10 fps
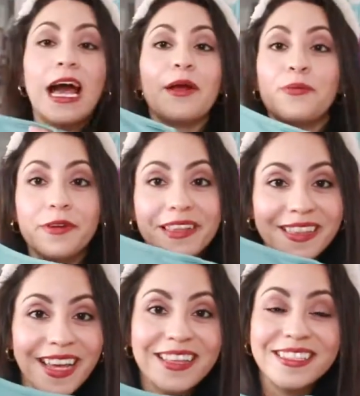I really
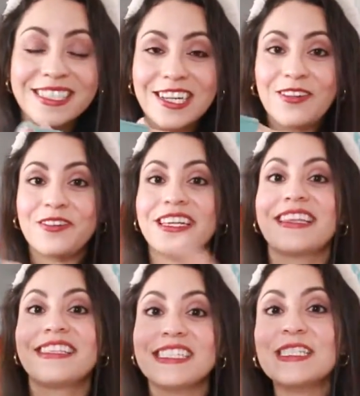like this color.
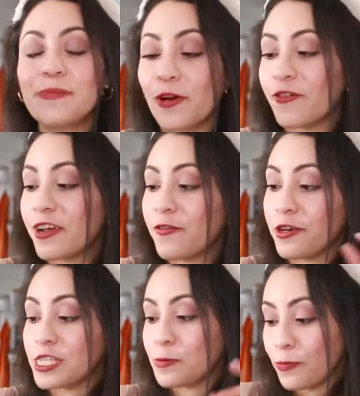Like this is perfect
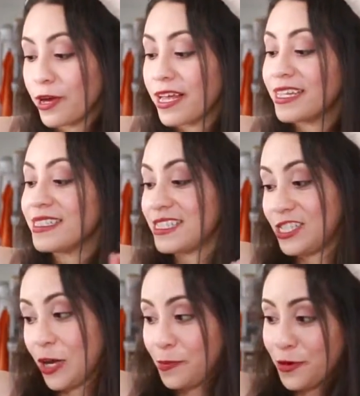for spring and
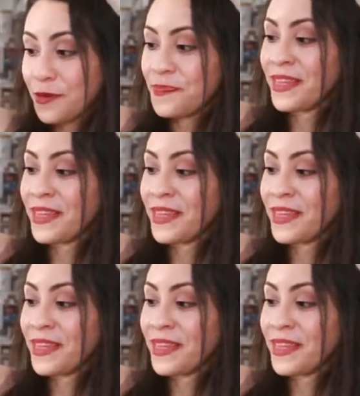summer.